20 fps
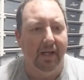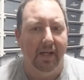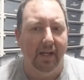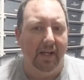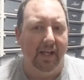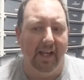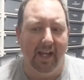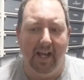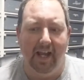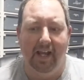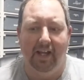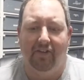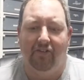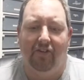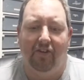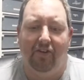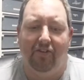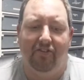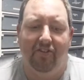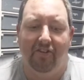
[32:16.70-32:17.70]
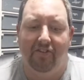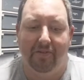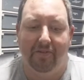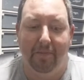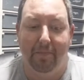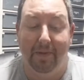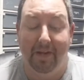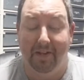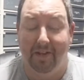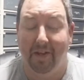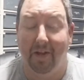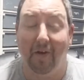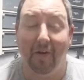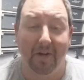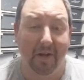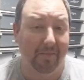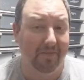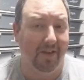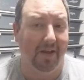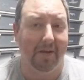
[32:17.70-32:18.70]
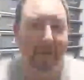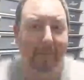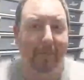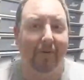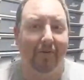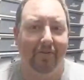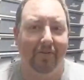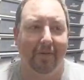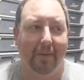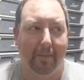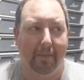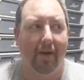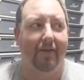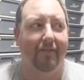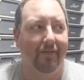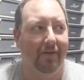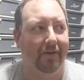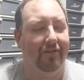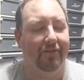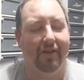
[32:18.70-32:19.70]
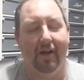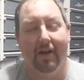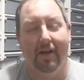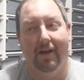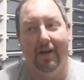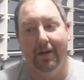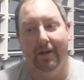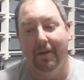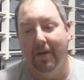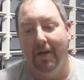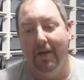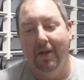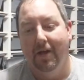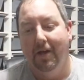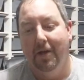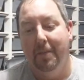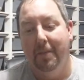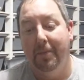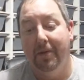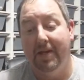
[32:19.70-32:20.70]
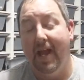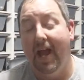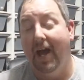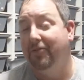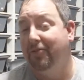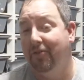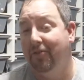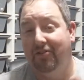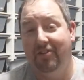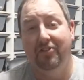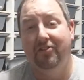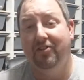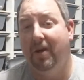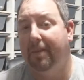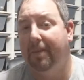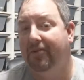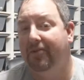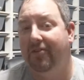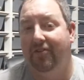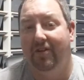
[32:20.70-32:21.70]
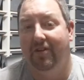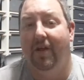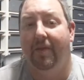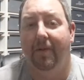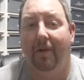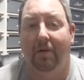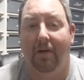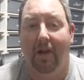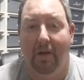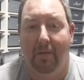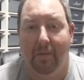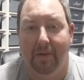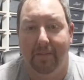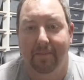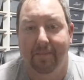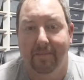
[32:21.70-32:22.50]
It's just, but it all comes down to personal preference. But yeah, so Sea Serpents is another great one.